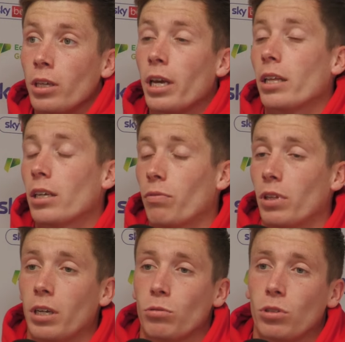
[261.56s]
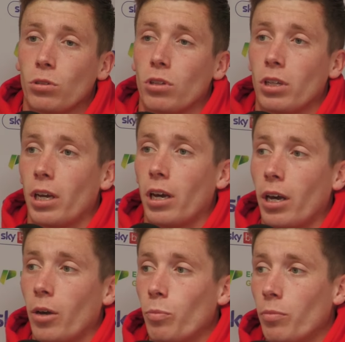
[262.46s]
Yeah, definitely. It was touched on it
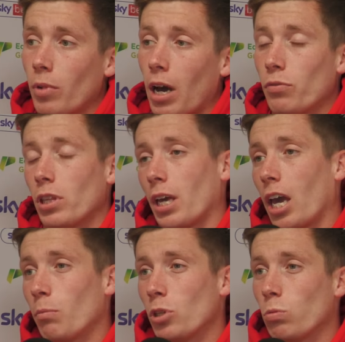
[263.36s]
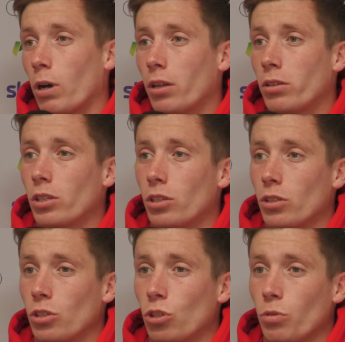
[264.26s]
after the game as well.
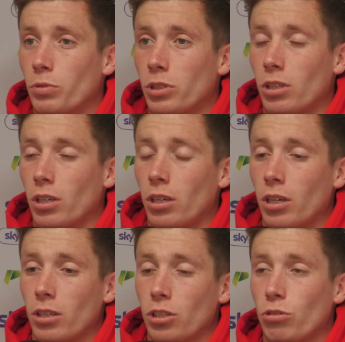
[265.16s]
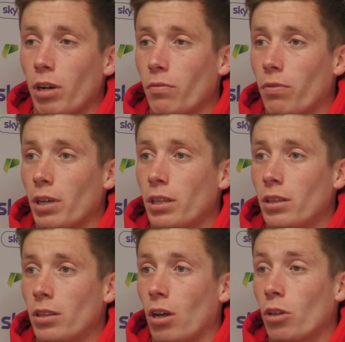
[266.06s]
The subs, the strength
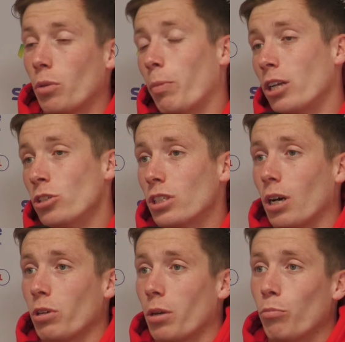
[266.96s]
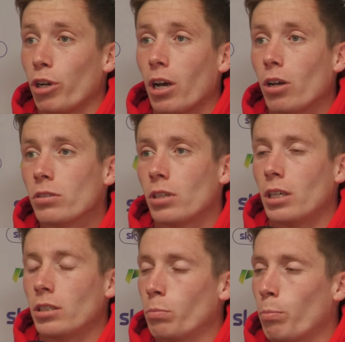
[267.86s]
in on the bench that we can bring on
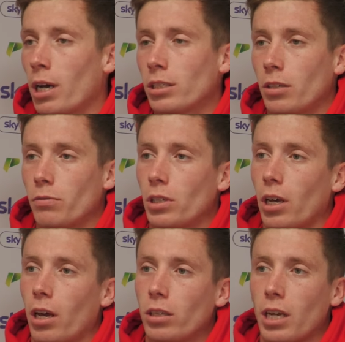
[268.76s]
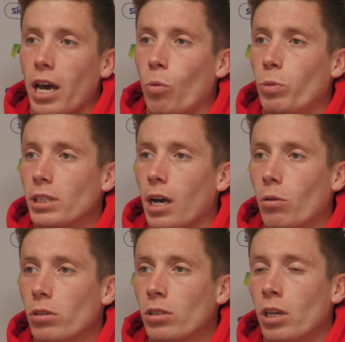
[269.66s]
is massive to help us
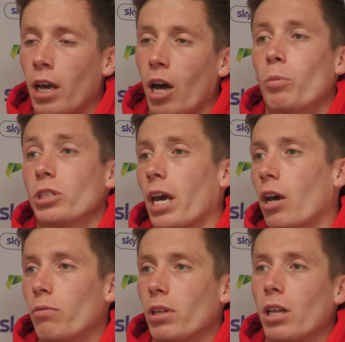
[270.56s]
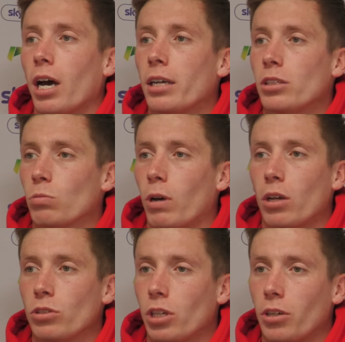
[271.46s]
out and help us get over the line as
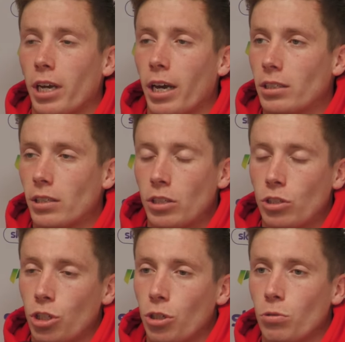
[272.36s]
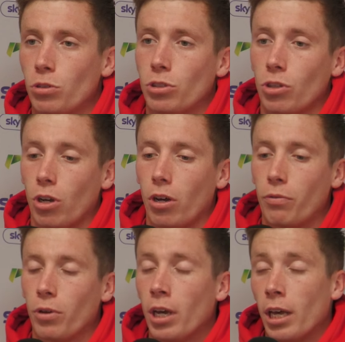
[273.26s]
well. So yeah, it's huge, sort
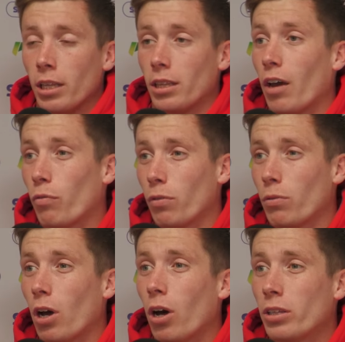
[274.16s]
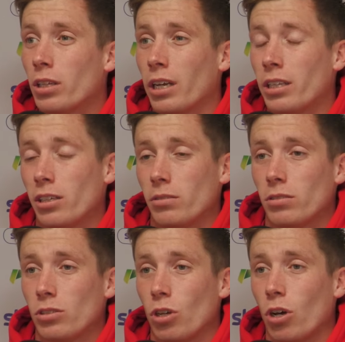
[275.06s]
of the depth we've got, and
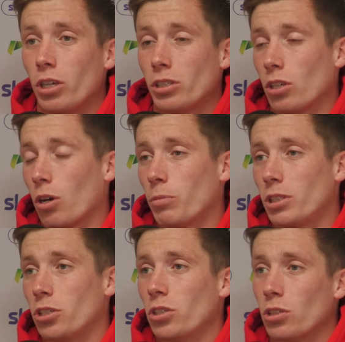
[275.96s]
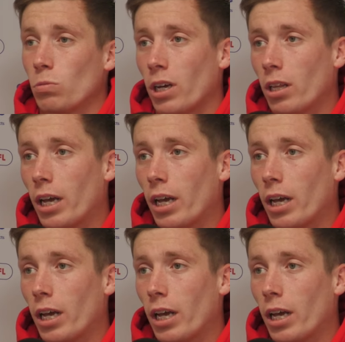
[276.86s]
it sort of, it's the competition as well.